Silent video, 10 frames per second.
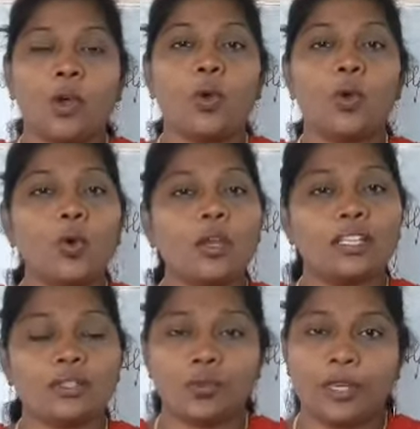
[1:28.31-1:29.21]
Wool
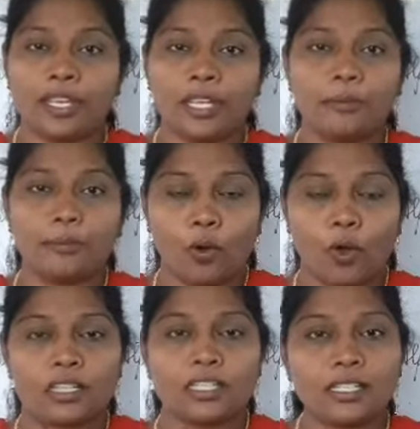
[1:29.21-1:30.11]
is very
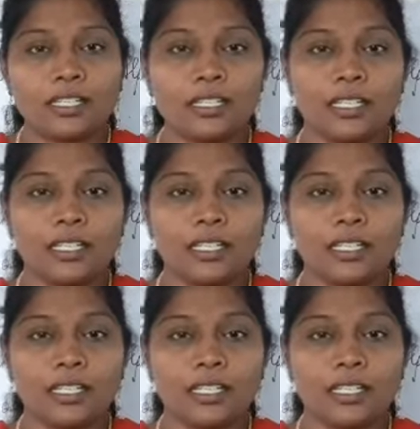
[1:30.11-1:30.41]
important